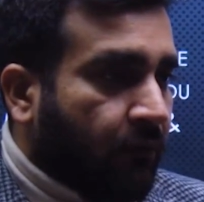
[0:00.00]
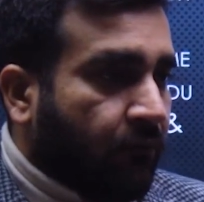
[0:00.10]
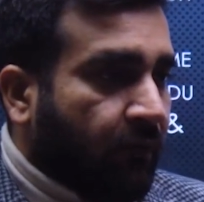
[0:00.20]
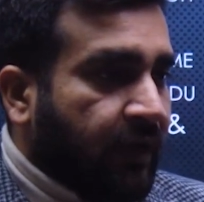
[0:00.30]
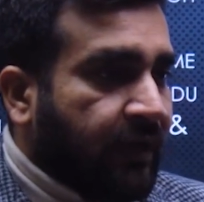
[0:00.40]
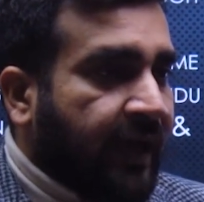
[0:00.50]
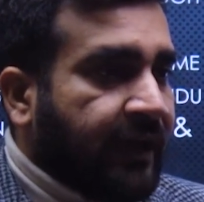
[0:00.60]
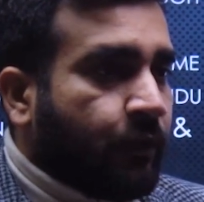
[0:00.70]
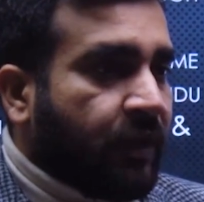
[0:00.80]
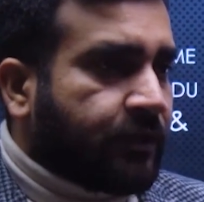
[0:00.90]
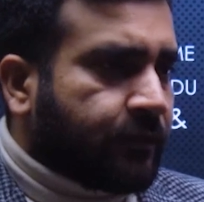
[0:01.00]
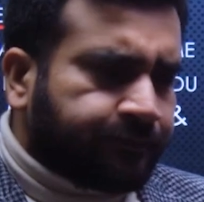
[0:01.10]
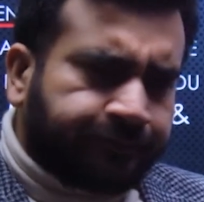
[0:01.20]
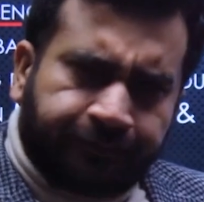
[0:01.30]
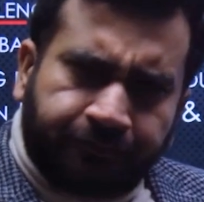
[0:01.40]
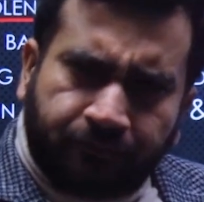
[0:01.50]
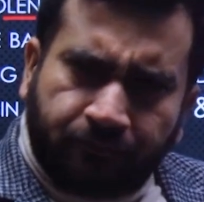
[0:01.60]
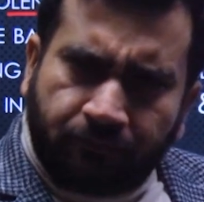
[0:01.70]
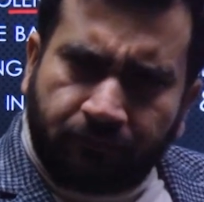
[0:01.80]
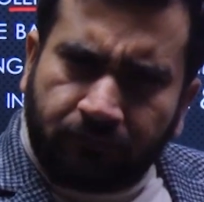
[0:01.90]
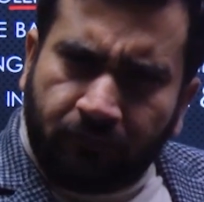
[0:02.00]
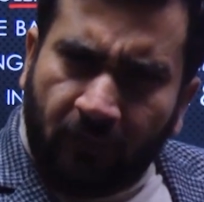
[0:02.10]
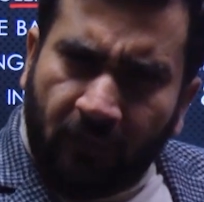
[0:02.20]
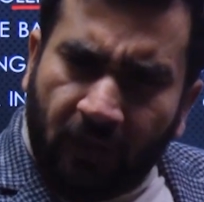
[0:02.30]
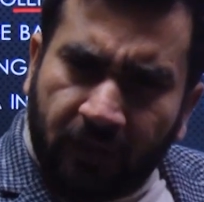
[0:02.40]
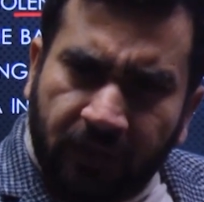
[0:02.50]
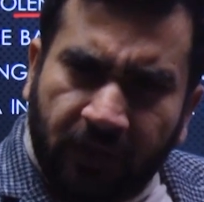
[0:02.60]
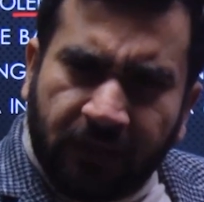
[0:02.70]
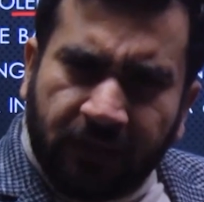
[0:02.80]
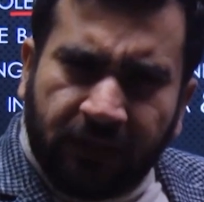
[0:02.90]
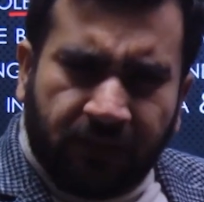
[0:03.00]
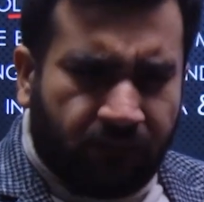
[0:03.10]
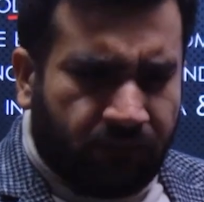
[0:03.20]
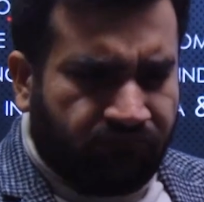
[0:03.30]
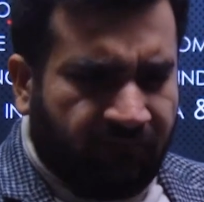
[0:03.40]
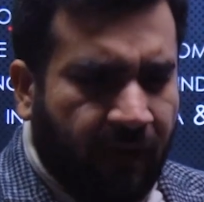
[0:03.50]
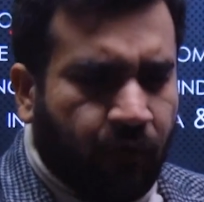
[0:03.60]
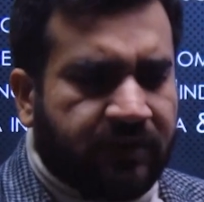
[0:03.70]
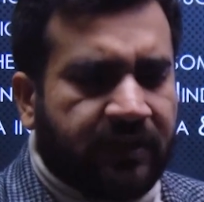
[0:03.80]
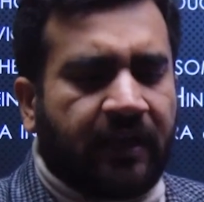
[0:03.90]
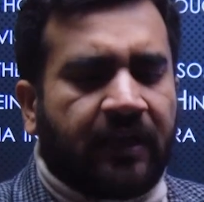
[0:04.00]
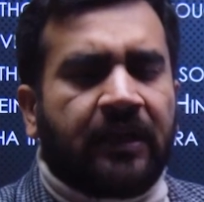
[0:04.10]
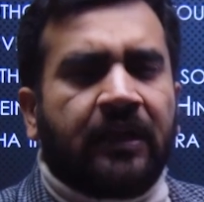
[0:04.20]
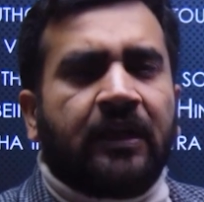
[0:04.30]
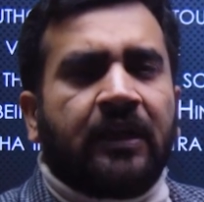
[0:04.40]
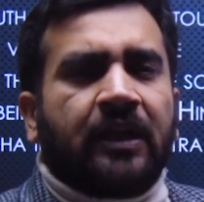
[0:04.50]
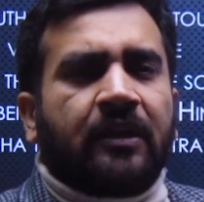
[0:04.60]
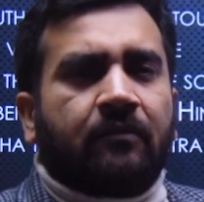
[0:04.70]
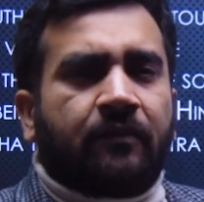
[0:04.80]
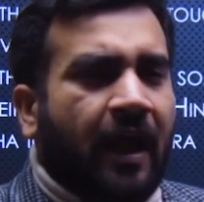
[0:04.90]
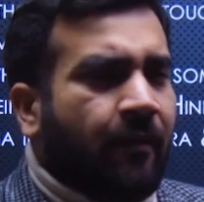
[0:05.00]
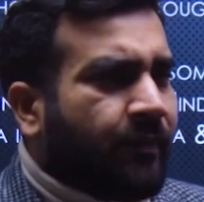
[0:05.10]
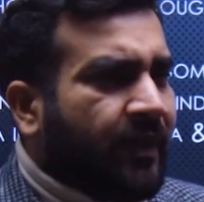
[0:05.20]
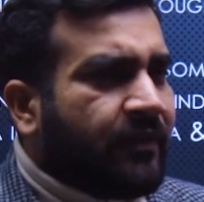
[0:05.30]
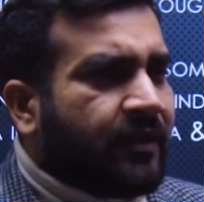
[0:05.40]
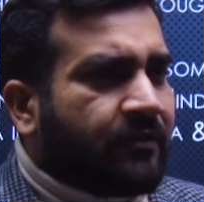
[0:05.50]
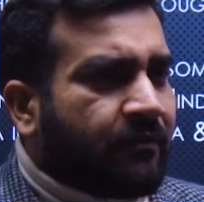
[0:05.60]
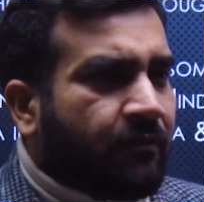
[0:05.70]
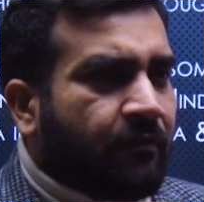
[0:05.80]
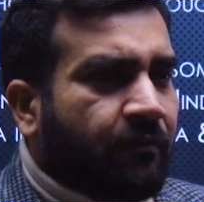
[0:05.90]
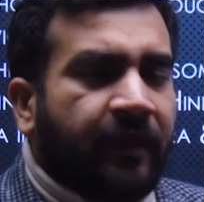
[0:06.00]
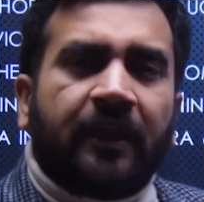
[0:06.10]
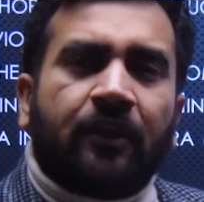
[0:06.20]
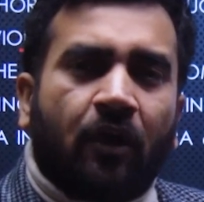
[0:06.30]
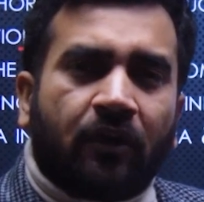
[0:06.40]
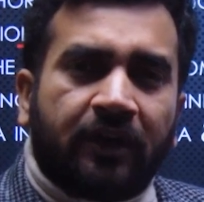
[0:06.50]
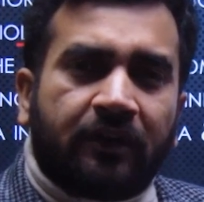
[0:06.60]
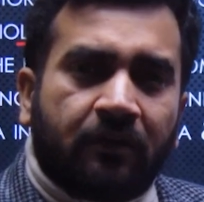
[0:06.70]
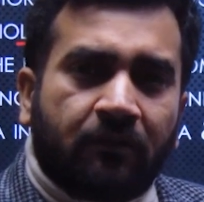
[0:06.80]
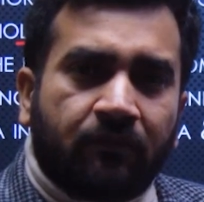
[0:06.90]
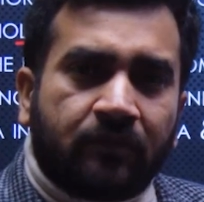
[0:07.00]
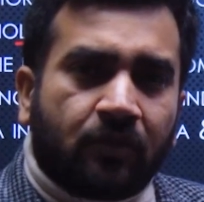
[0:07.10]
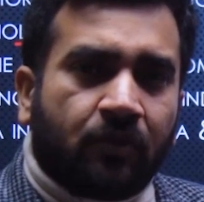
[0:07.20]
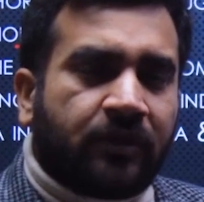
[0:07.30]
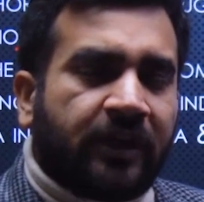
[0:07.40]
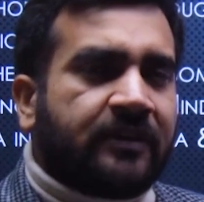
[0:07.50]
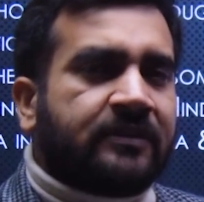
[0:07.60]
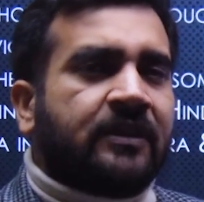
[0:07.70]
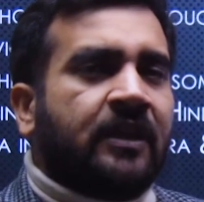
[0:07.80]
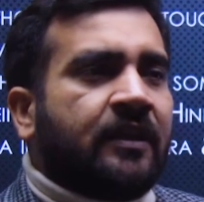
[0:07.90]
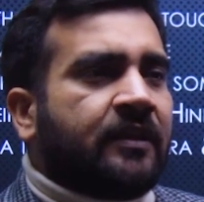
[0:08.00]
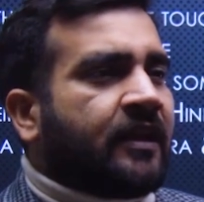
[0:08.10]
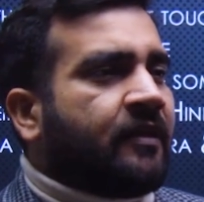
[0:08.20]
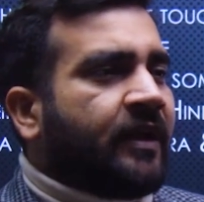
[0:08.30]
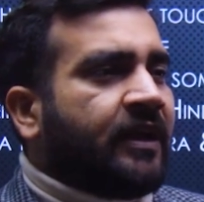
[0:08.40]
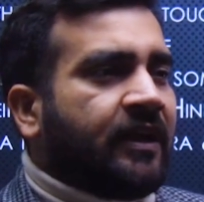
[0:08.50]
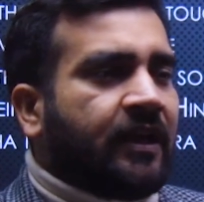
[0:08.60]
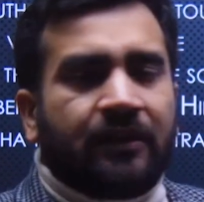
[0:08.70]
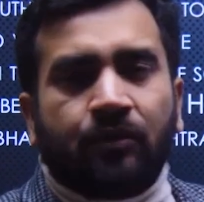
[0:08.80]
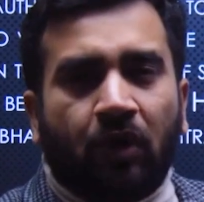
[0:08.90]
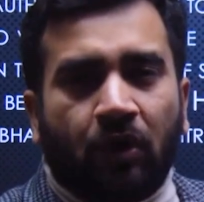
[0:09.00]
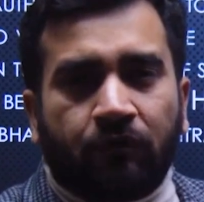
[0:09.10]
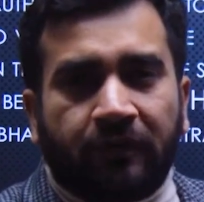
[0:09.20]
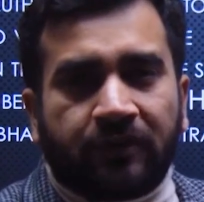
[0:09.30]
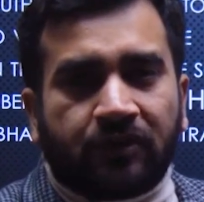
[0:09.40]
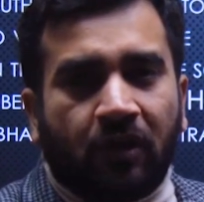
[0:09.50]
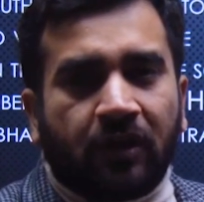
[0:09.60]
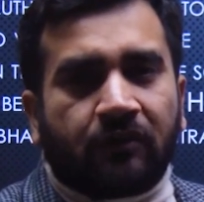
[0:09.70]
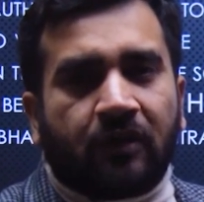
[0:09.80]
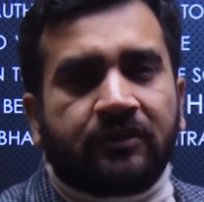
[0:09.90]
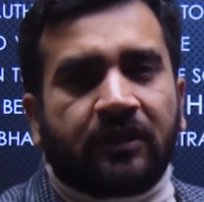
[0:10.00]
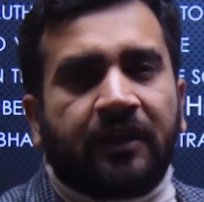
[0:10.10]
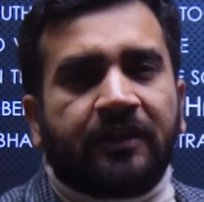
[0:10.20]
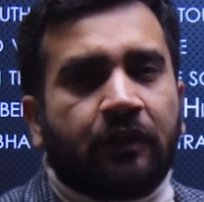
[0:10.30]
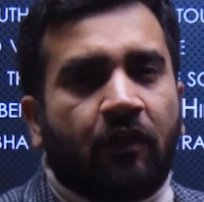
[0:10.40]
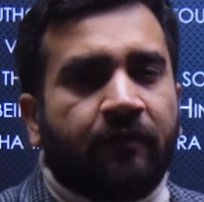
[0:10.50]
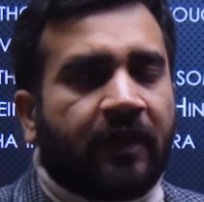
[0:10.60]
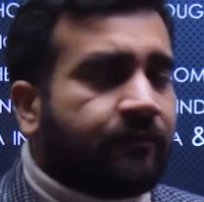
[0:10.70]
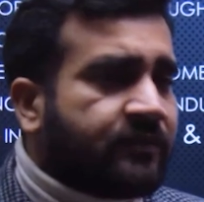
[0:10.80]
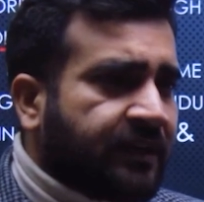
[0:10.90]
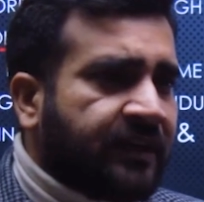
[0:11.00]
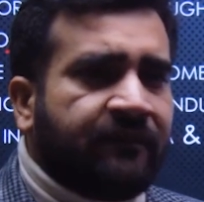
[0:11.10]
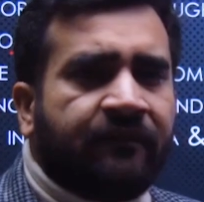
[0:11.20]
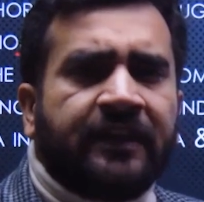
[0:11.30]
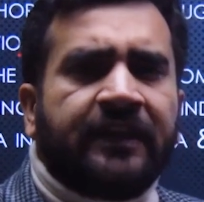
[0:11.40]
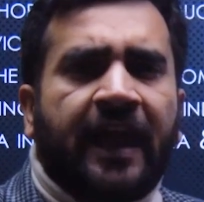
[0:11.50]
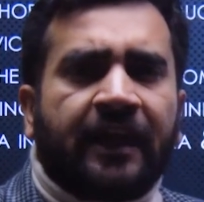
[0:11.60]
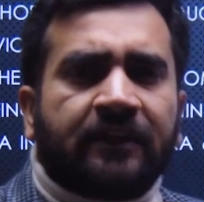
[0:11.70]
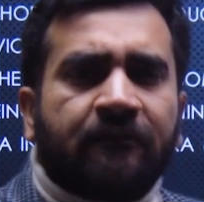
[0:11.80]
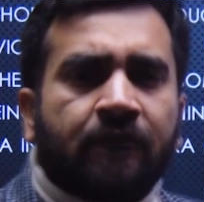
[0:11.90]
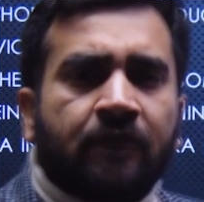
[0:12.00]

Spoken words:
line with the I would say Ram Mandir being inaugurated. So there are many Hindu outfits all across the country who have become suddenly very active.